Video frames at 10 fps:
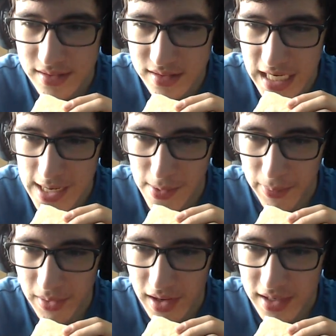Same
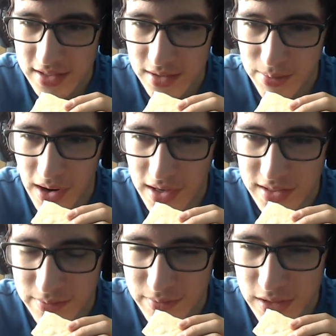applies to
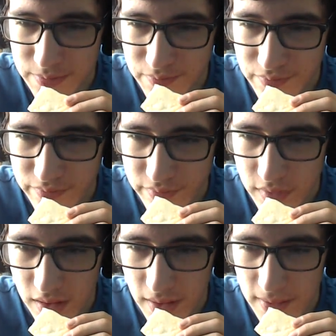possums.
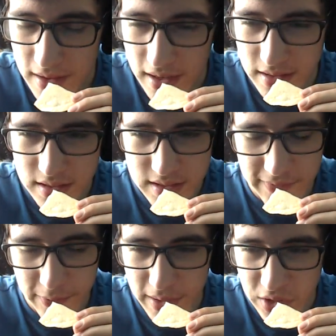That's
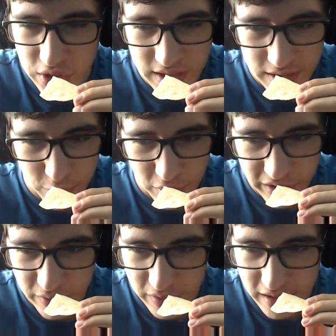information I
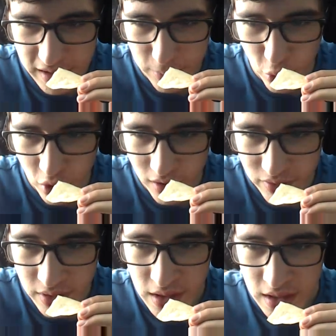really don't need any more of.
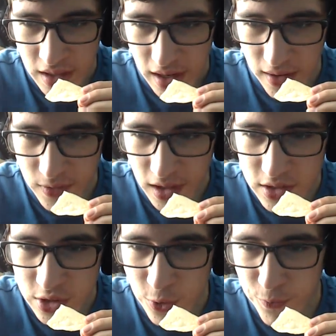I've
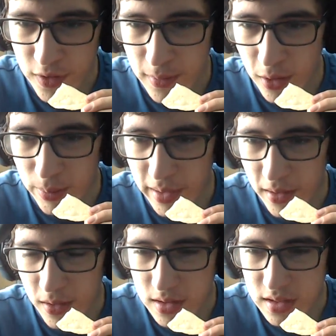got 2 female
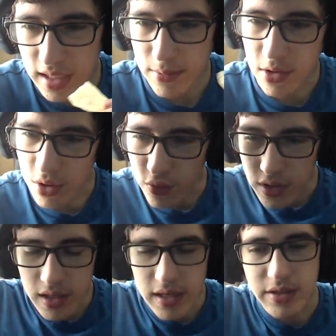paras named
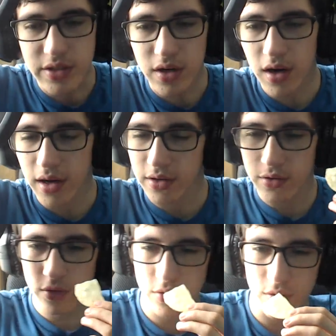Luna and Dawn.
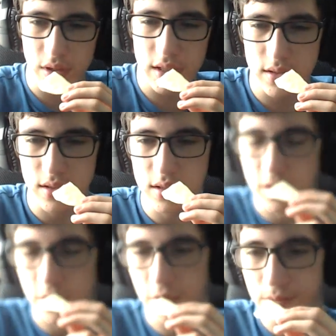Ooh, that's
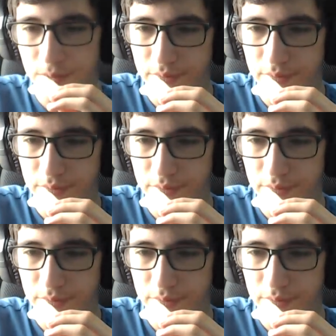cute.